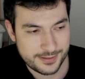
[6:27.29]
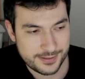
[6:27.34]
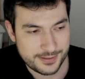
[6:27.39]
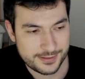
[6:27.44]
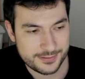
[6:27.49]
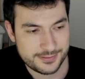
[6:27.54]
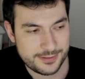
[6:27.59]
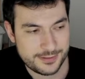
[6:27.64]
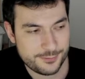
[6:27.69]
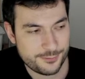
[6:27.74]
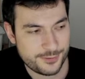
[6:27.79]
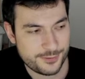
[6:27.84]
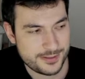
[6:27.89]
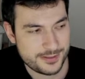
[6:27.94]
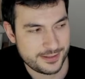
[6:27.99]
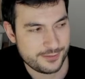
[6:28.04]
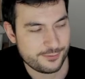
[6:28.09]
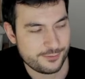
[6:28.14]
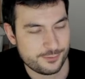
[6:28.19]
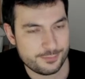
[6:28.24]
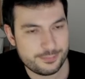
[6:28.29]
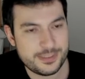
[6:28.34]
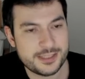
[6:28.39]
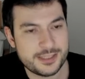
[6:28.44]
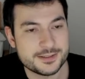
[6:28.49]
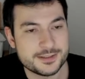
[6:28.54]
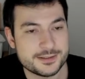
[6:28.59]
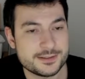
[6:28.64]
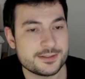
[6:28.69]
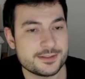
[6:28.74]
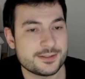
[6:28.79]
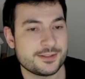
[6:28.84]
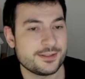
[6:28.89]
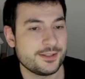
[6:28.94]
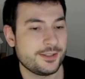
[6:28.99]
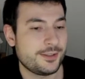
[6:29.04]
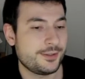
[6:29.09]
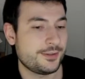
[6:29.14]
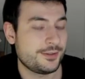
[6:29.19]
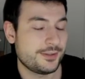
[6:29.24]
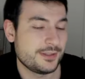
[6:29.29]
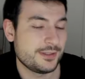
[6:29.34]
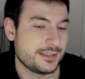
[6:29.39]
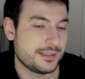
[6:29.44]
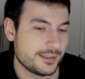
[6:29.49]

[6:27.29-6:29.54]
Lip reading: and he felt even better. So,